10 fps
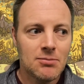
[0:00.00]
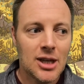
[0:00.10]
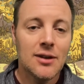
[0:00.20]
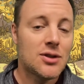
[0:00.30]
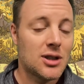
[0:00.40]

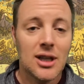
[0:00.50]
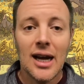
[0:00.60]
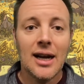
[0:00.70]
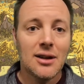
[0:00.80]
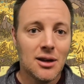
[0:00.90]
gives a
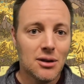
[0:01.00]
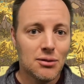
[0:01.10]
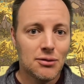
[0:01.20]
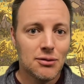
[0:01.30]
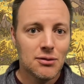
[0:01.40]
lot
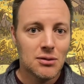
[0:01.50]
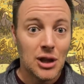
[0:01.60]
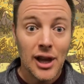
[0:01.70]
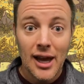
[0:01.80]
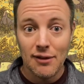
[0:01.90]
of
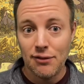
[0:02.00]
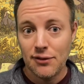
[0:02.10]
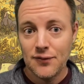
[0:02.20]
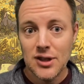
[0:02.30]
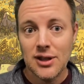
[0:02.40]

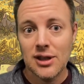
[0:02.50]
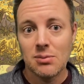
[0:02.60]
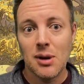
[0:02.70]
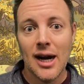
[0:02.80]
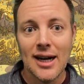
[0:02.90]
life to this
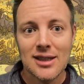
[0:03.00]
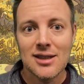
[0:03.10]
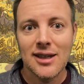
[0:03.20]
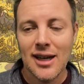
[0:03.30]
box.